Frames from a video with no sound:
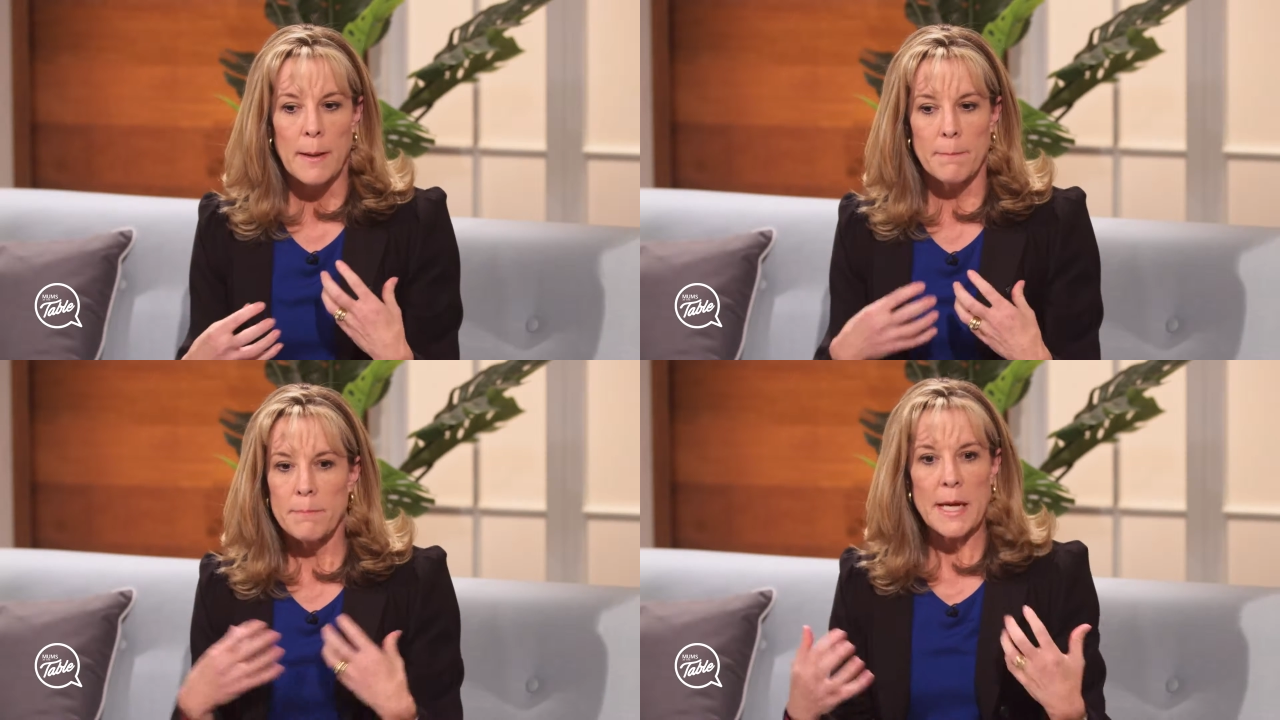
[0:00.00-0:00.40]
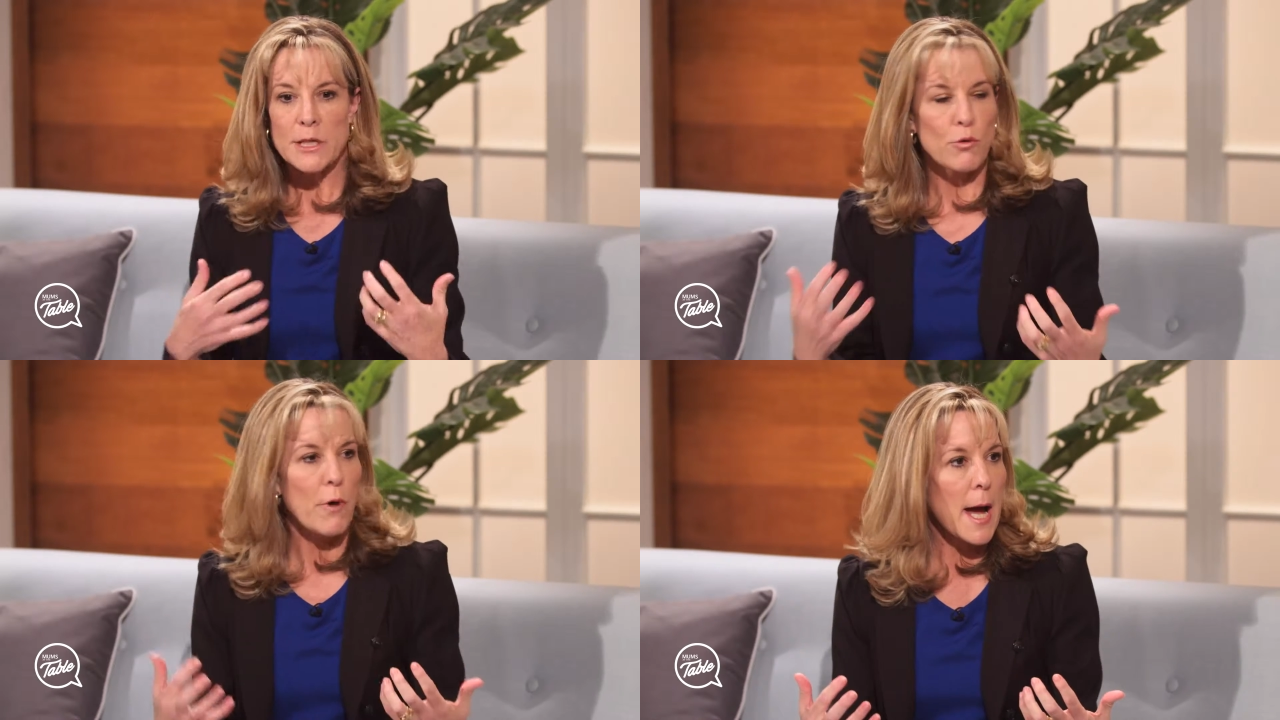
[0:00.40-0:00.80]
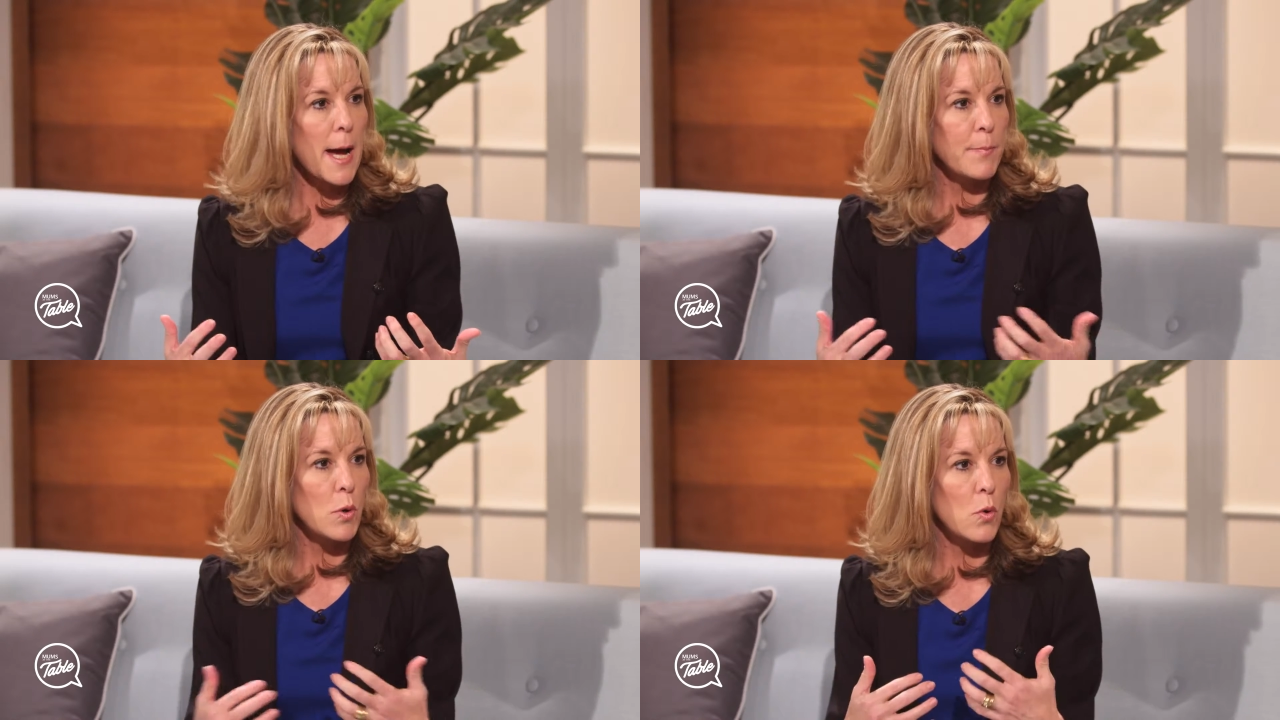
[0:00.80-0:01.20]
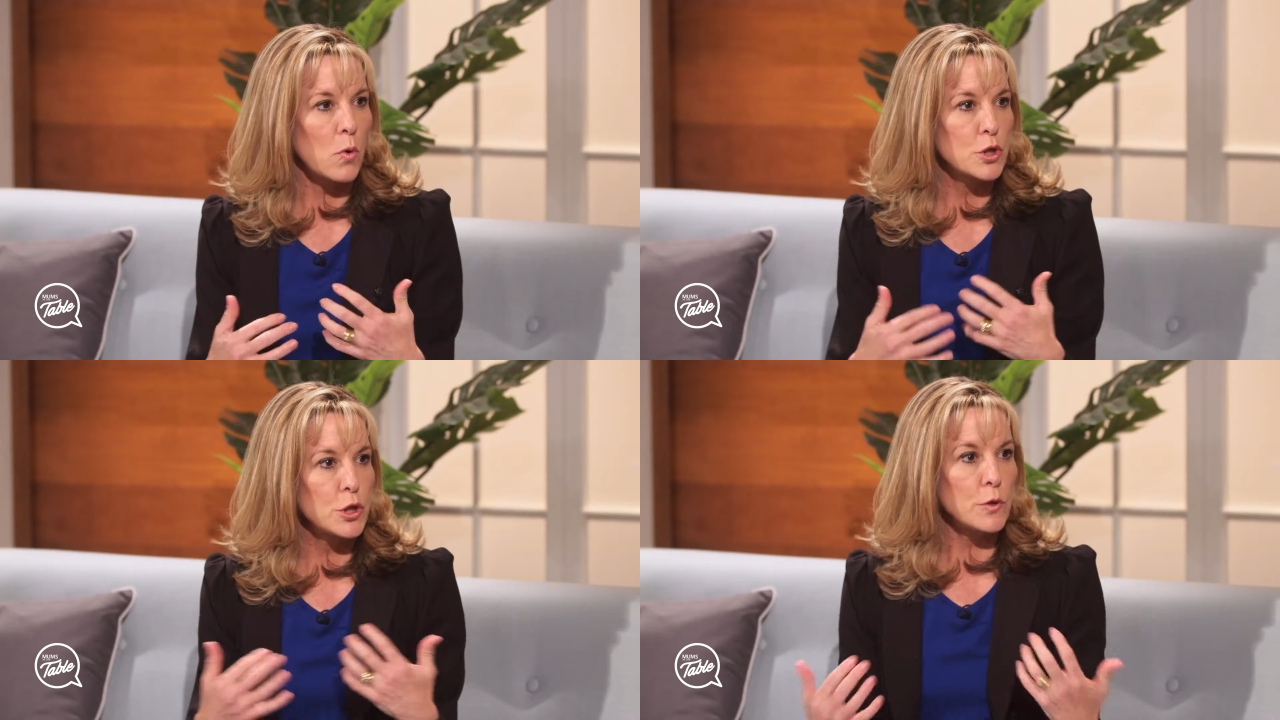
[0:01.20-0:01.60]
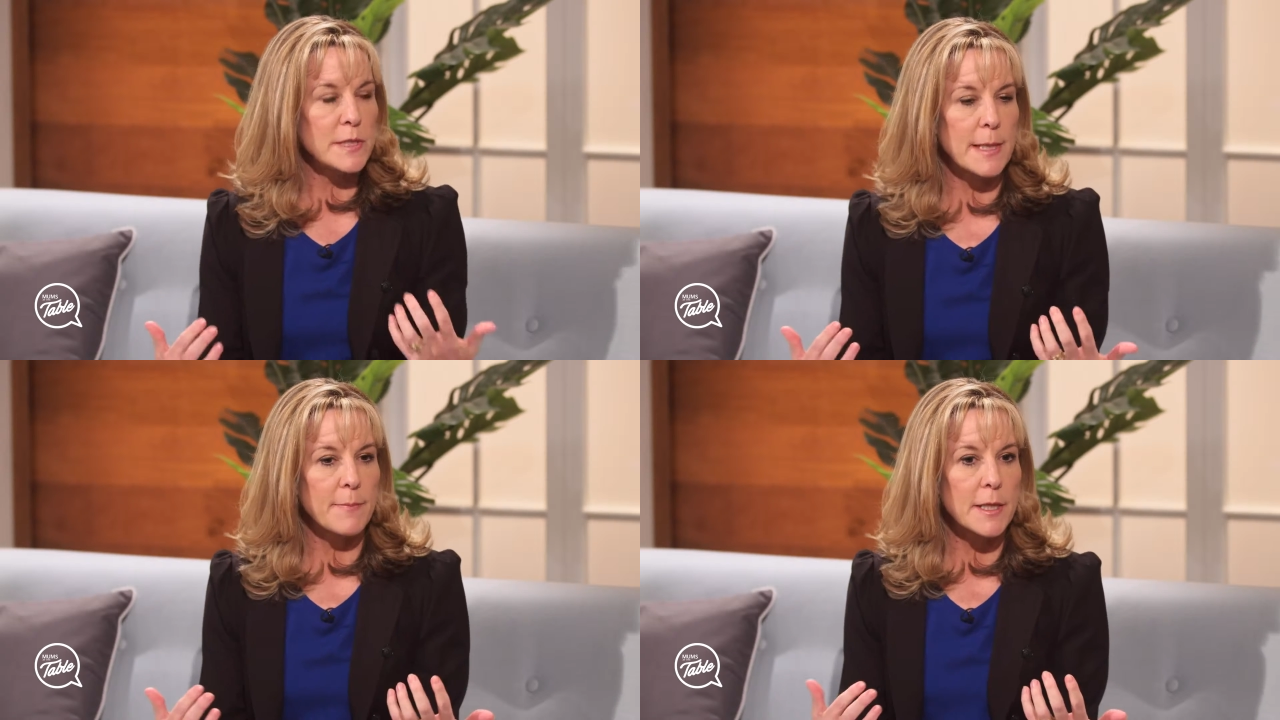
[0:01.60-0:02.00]
measure up or do
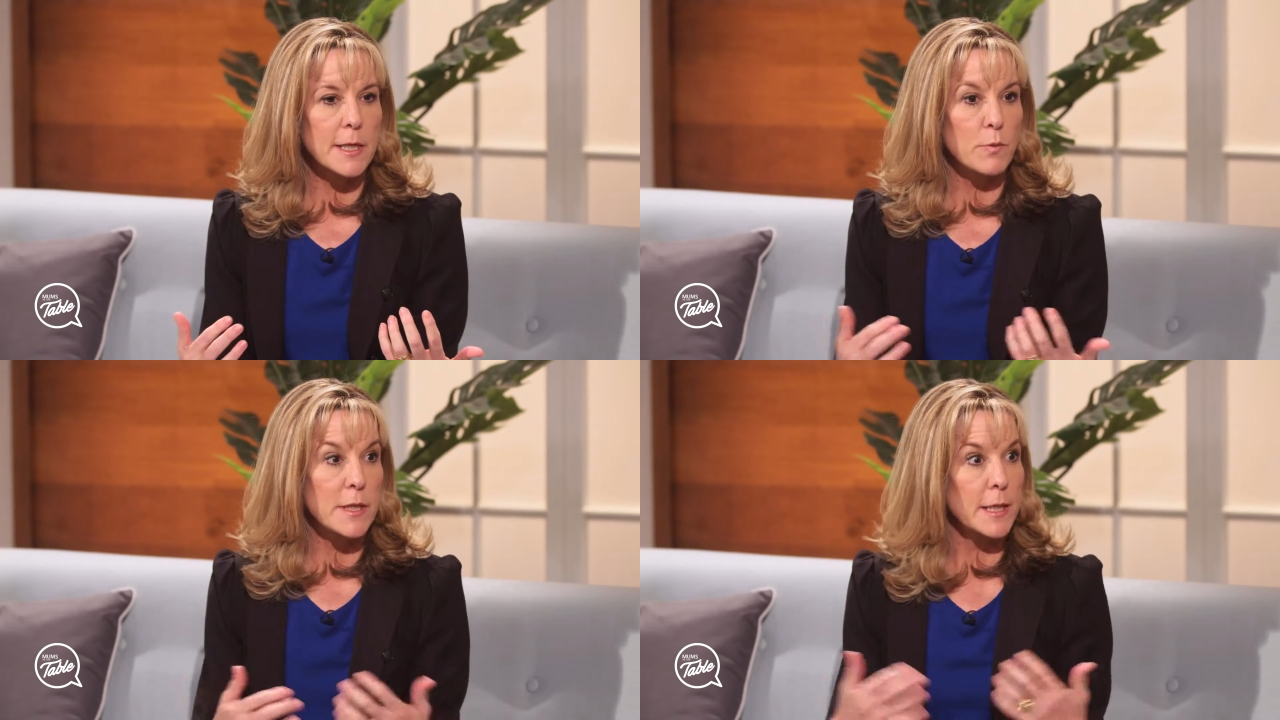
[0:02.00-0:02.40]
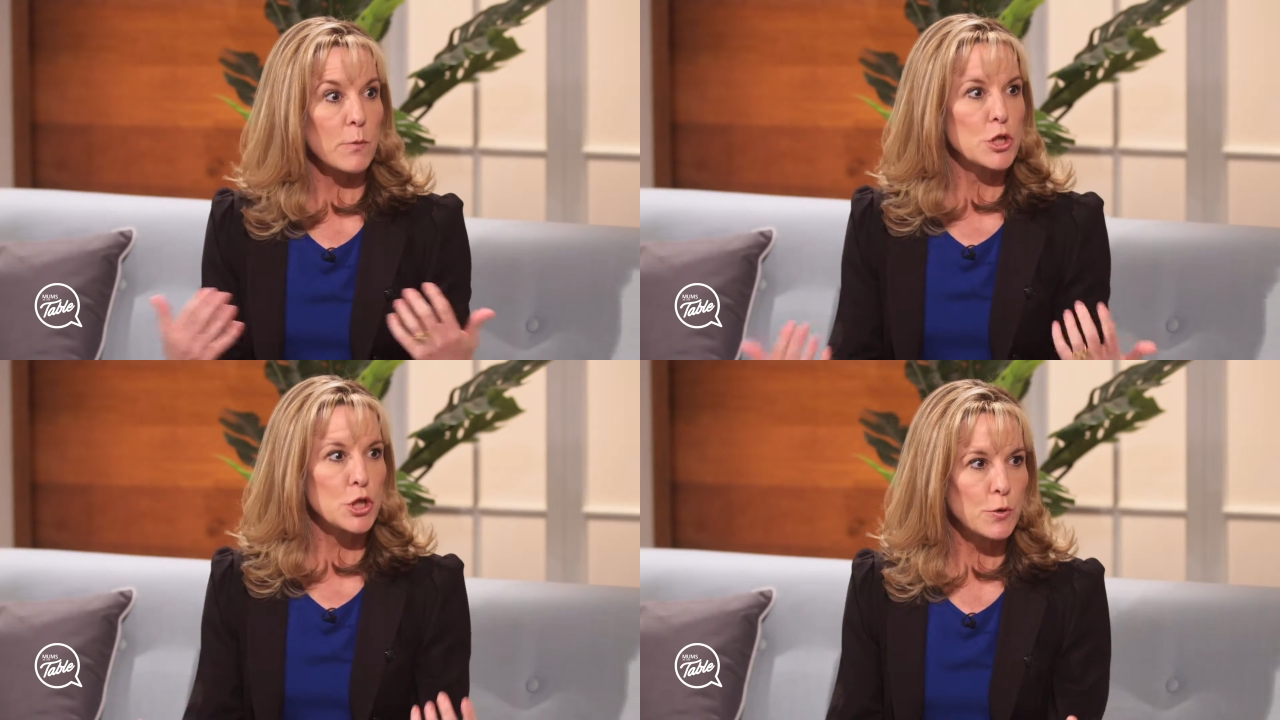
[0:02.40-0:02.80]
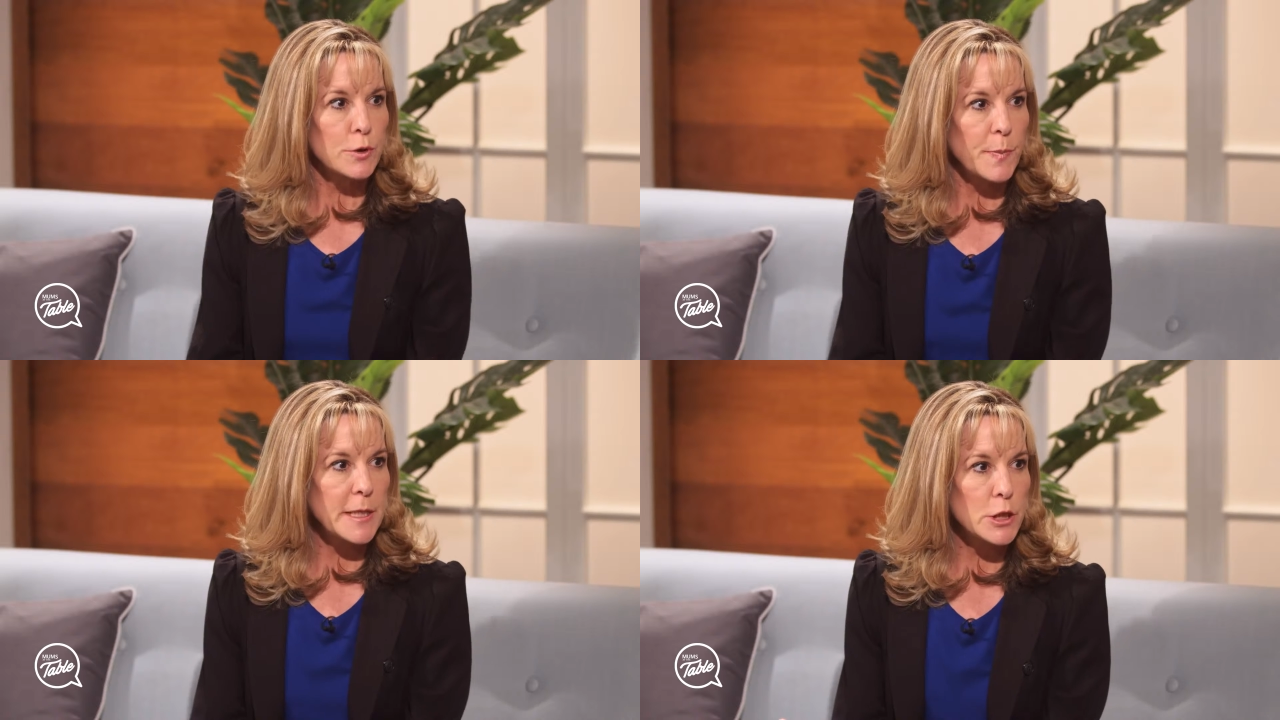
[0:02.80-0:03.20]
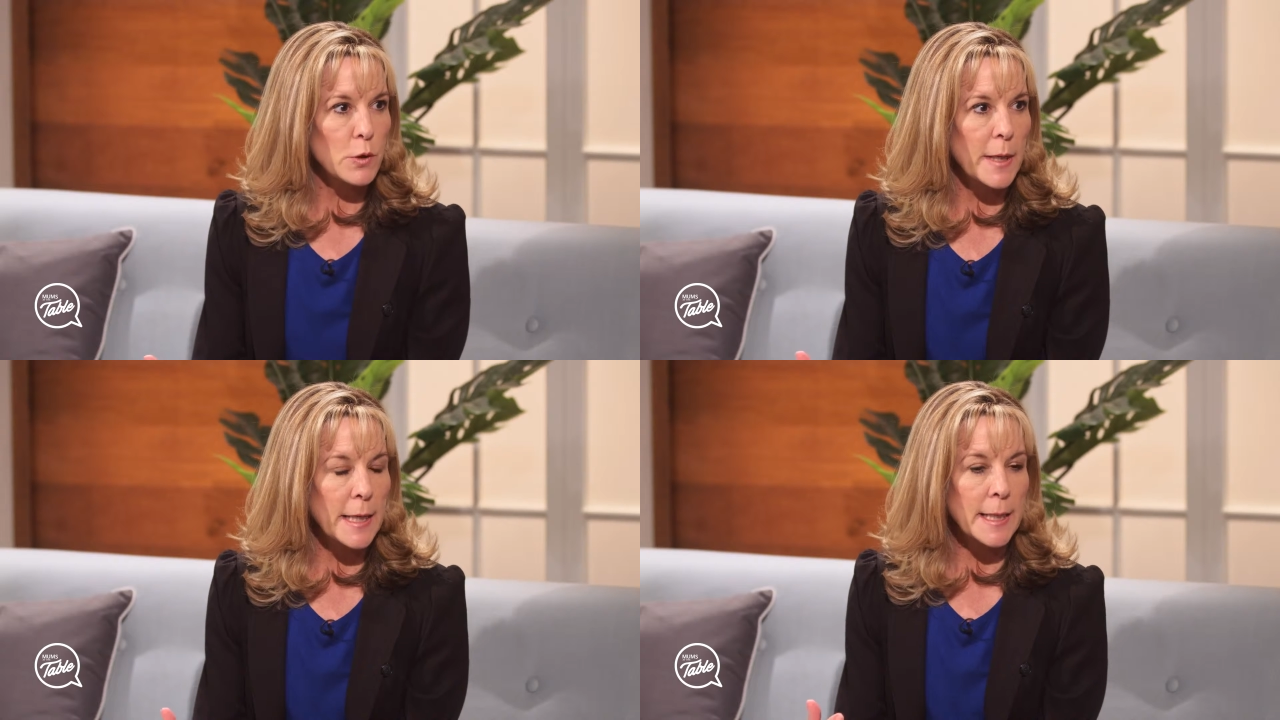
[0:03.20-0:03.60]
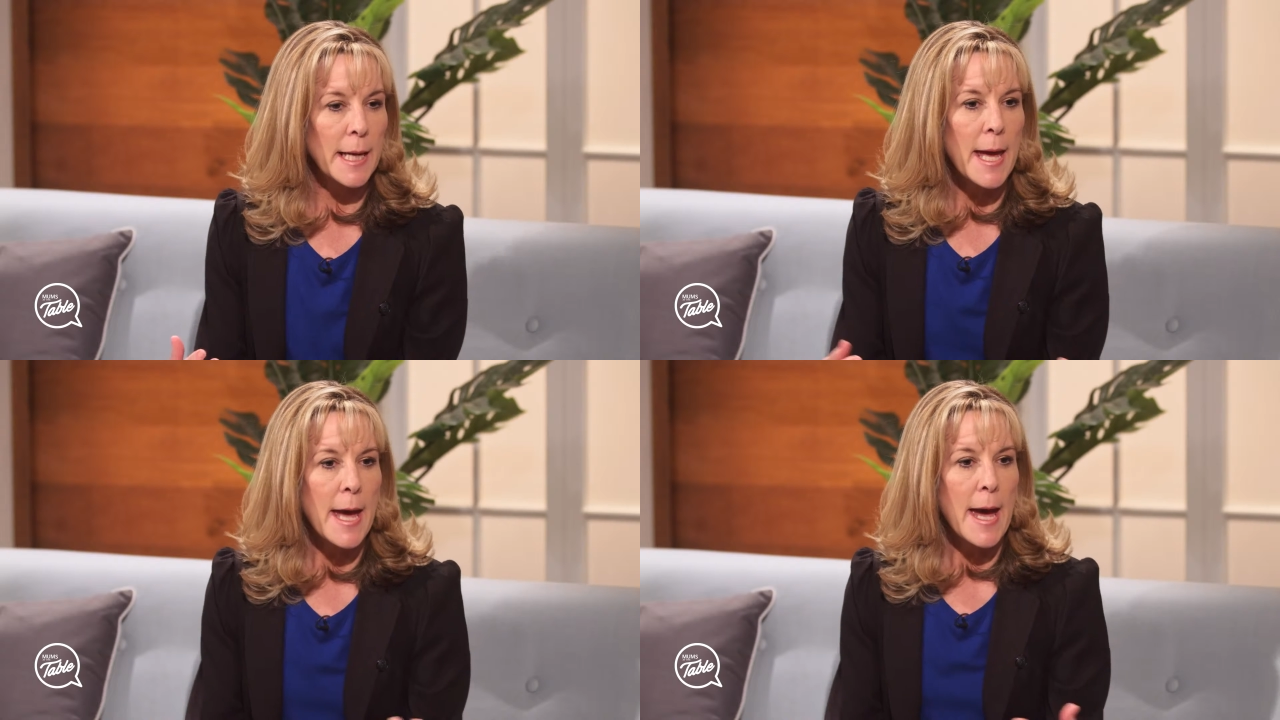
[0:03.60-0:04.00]
something that we think we should be doing.